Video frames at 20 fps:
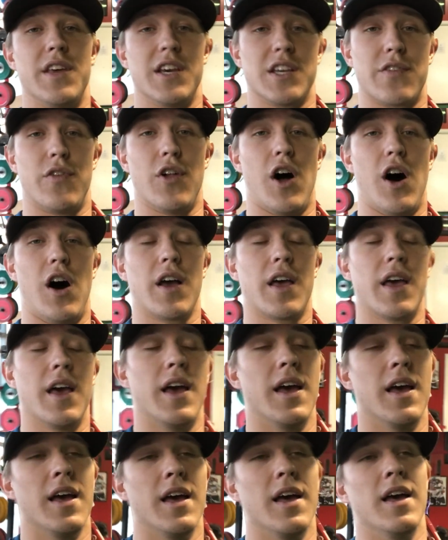this vlog
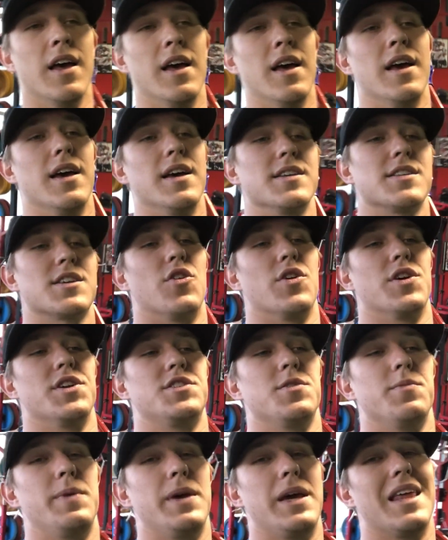is going
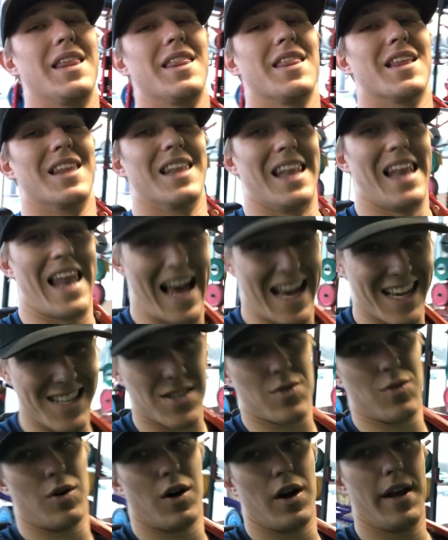to be the
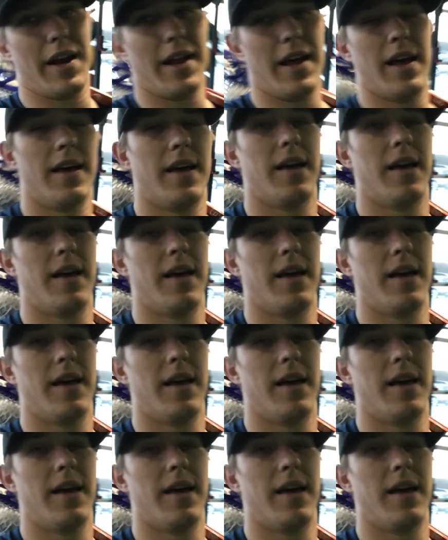last one